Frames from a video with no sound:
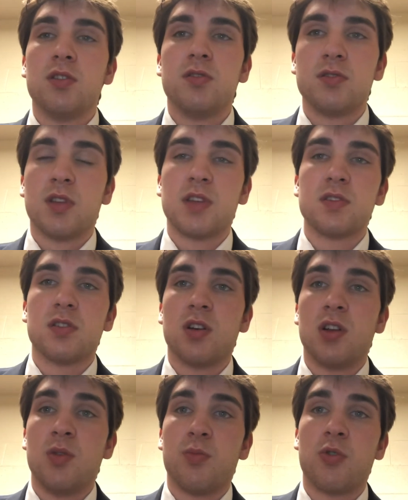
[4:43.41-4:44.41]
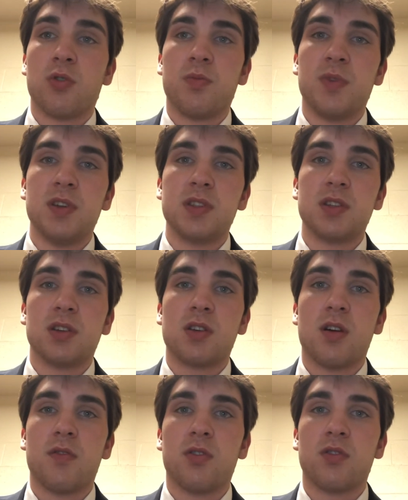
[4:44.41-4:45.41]
So that's an important piece to
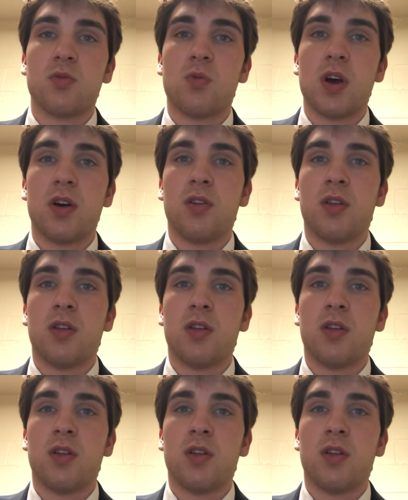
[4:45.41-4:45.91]
cover as well.